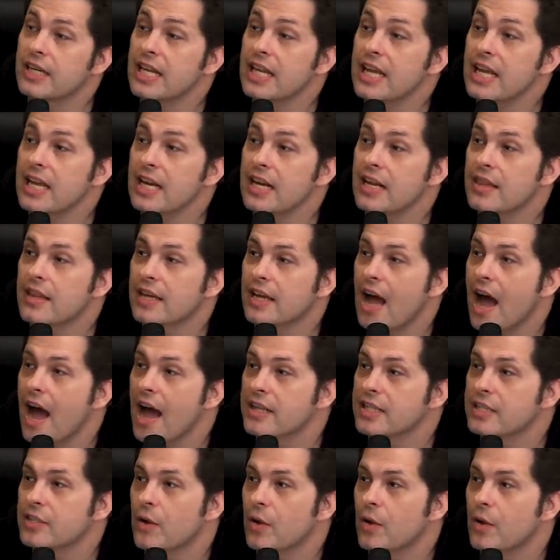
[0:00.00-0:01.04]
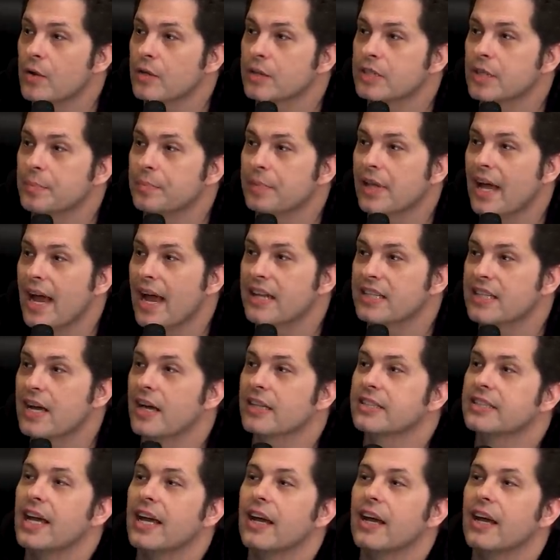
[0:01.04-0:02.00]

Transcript: need the console sure, sure, to play but,